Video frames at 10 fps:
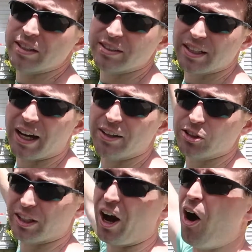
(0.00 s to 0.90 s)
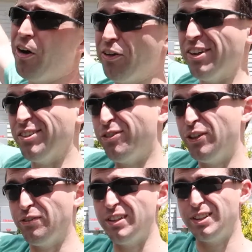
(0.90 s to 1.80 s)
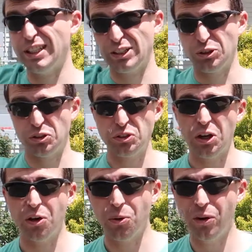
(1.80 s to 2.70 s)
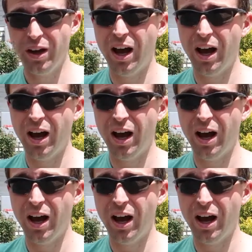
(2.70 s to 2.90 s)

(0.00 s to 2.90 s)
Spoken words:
this side. There's like 156 or so